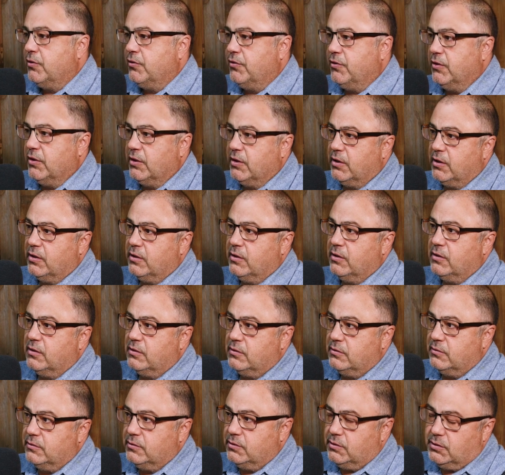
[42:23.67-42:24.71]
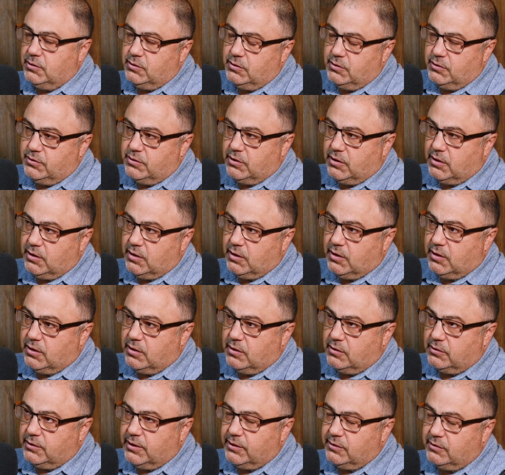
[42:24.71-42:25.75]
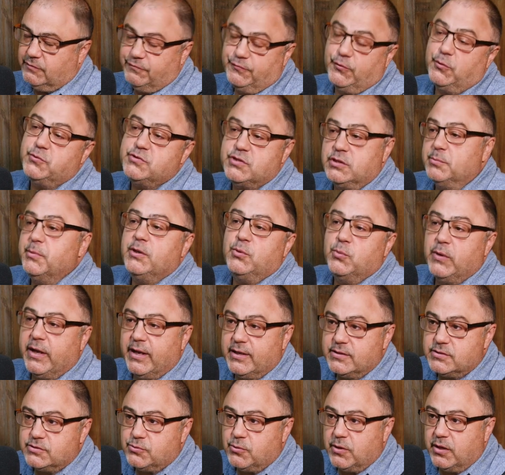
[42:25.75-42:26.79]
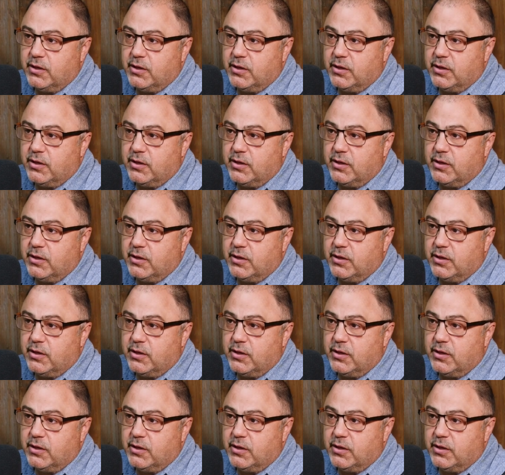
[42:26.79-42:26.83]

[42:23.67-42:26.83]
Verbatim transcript: the, the like foods of the Midwest,